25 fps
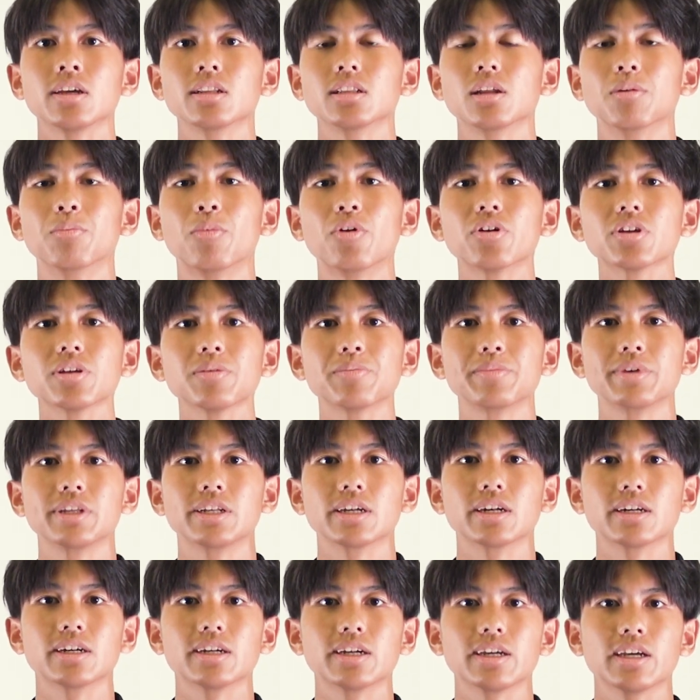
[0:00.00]
The modern
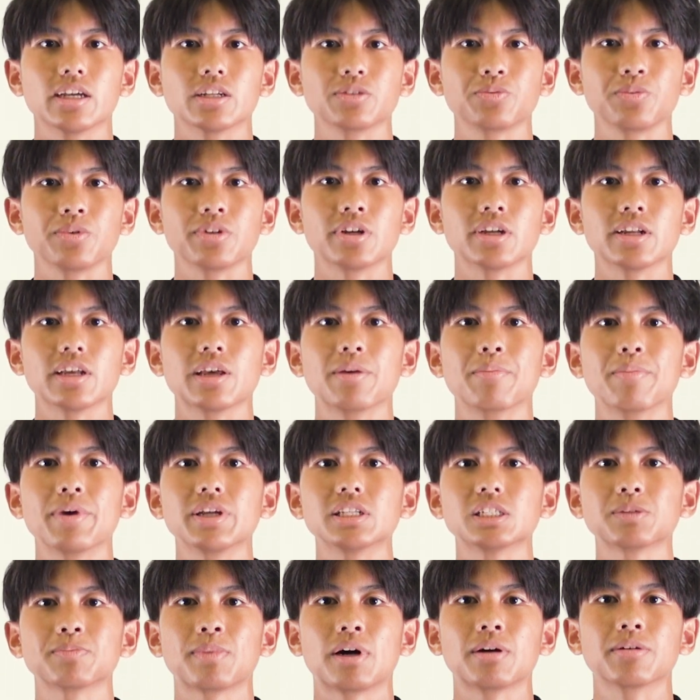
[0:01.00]
media has wielded
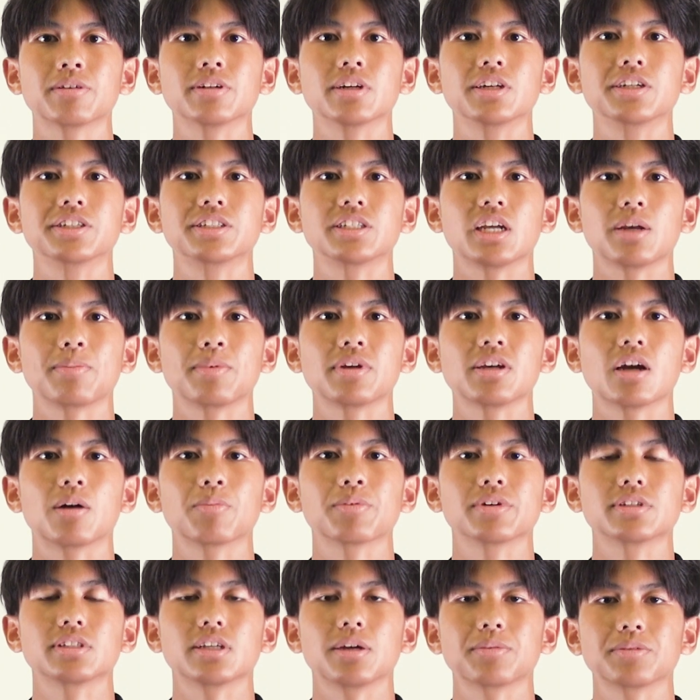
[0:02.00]
immense power in shaping our
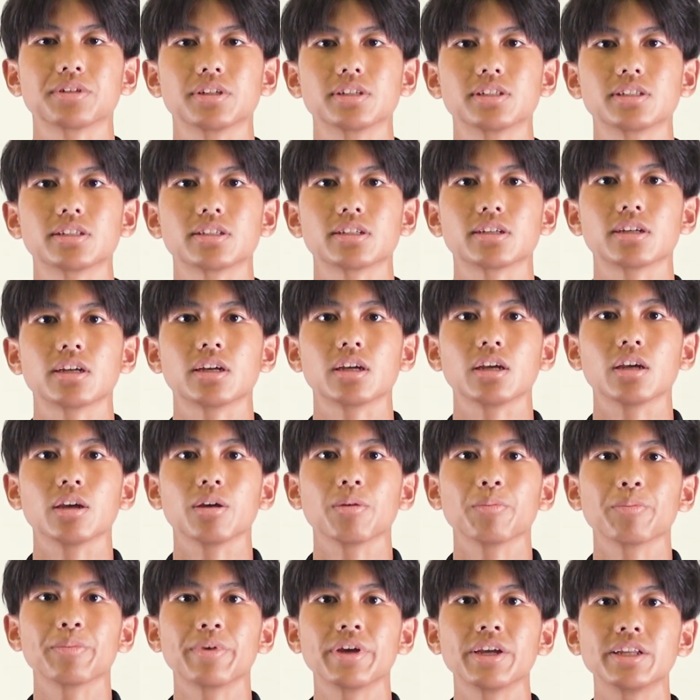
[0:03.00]
perceptions,
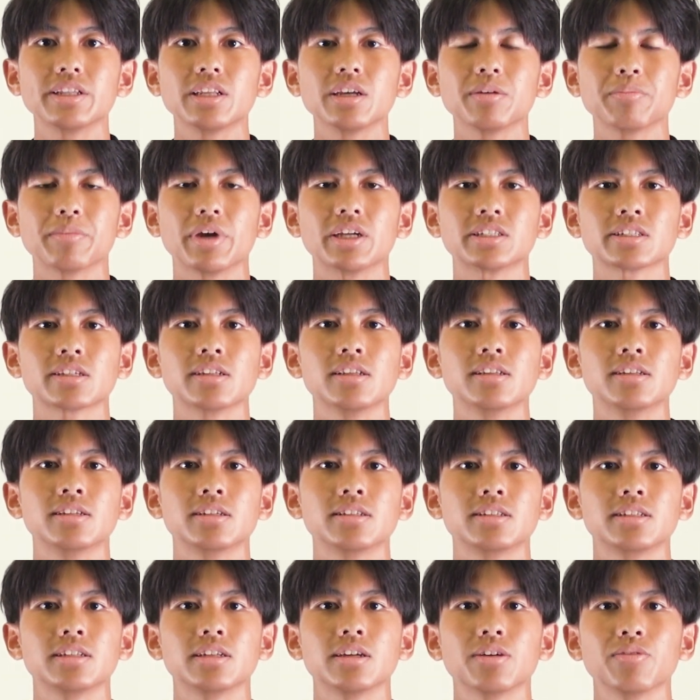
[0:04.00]
painting
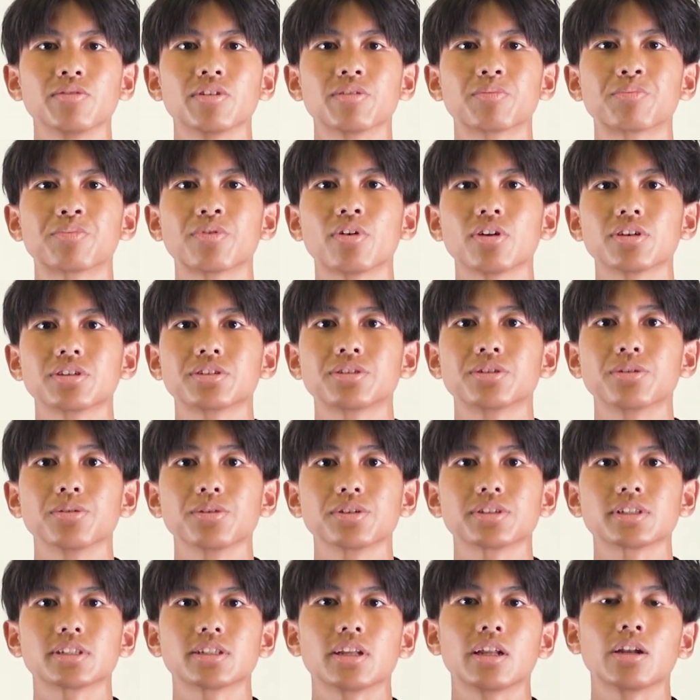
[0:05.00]
masculinity with broad
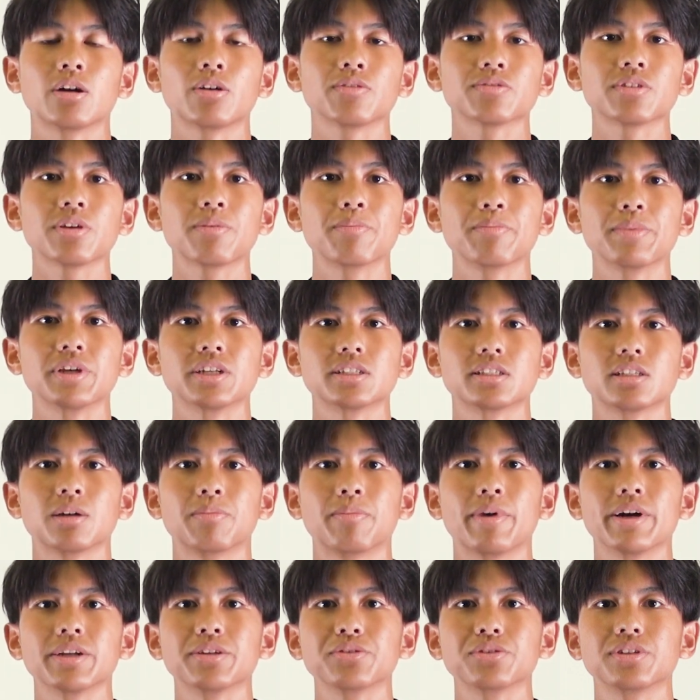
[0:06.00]
strokes that often miss the
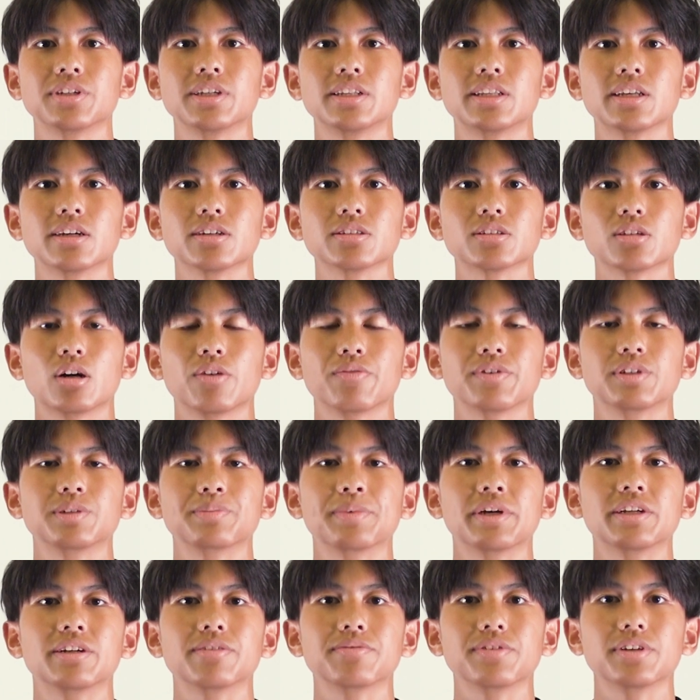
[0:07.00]
minute details of its
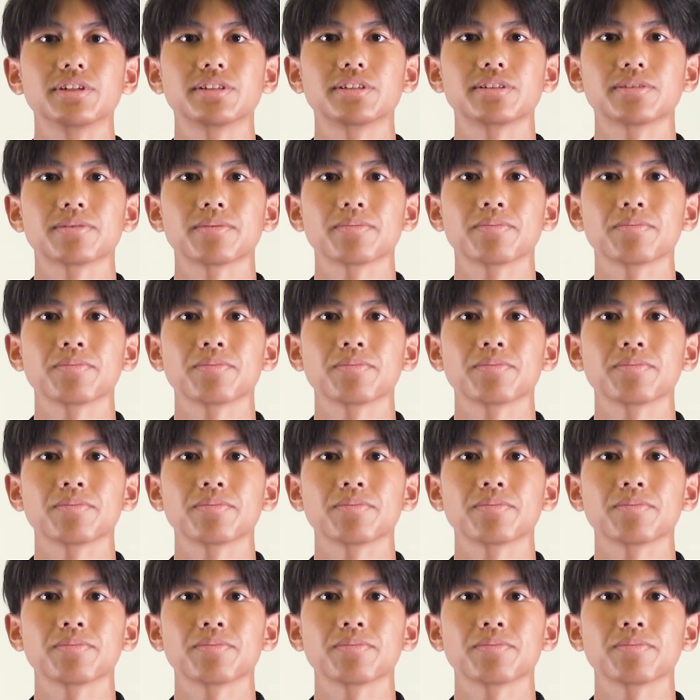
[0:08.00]
benefits.